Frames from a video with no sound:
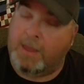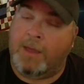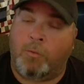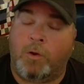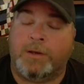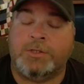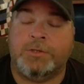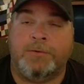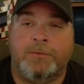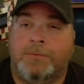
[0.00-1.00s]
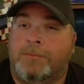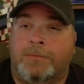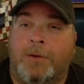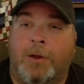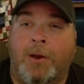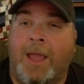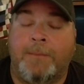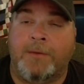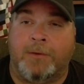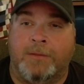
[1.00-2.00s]
And one that you are
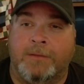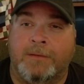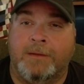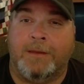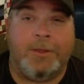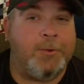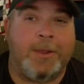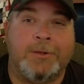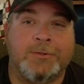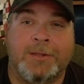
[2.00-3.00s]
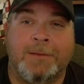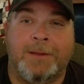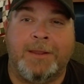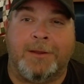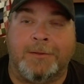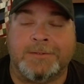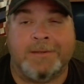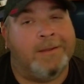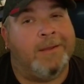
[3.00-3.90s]
happy with. Who cares with anybody else?